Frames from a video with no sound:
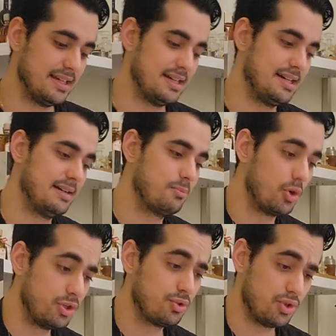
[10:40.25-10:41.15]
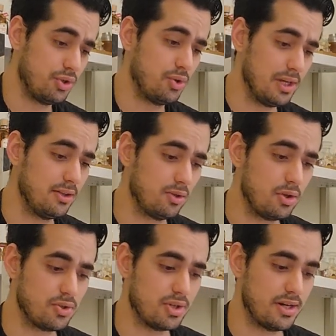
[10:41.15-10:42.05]
I'm going to show you a little
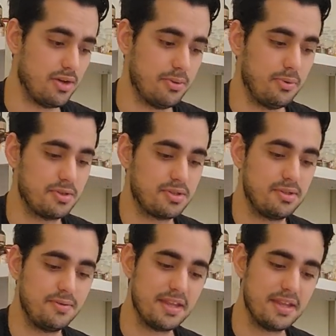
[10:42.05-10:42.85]
closer now the puzzle.